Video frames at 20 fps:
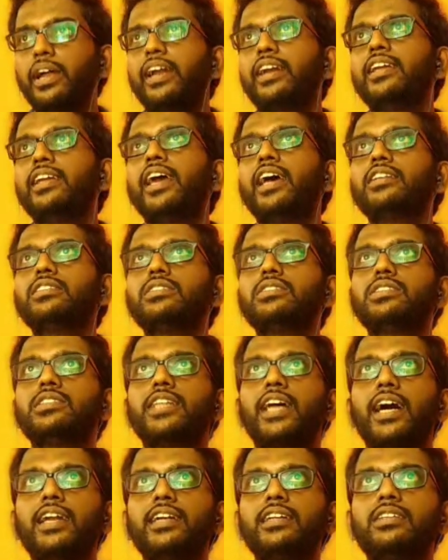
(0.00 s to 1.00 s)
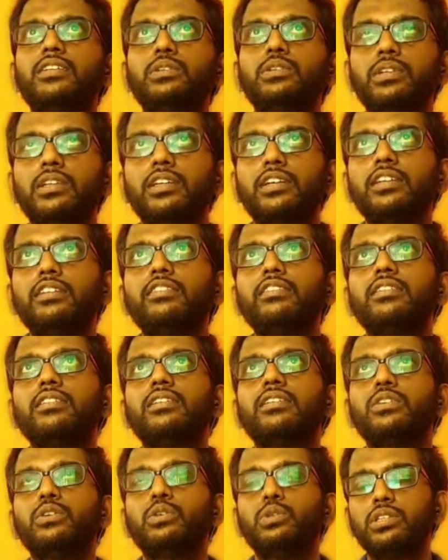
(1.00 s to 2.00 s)
So, and he has to start to
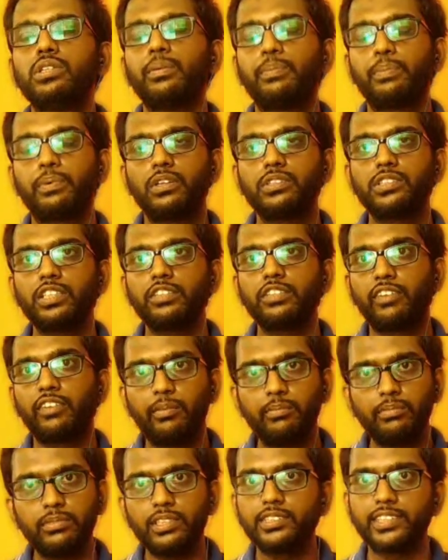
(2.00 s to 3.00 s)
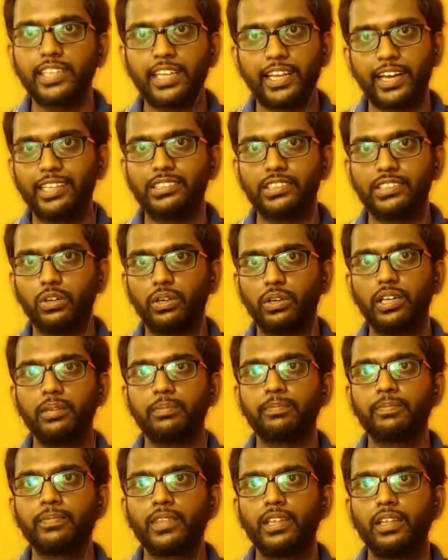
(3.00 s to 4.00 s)
learn to do the project from the scratch.
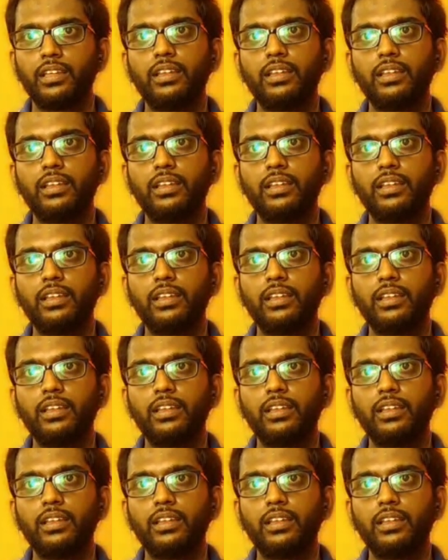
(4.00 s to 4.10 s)
Okay,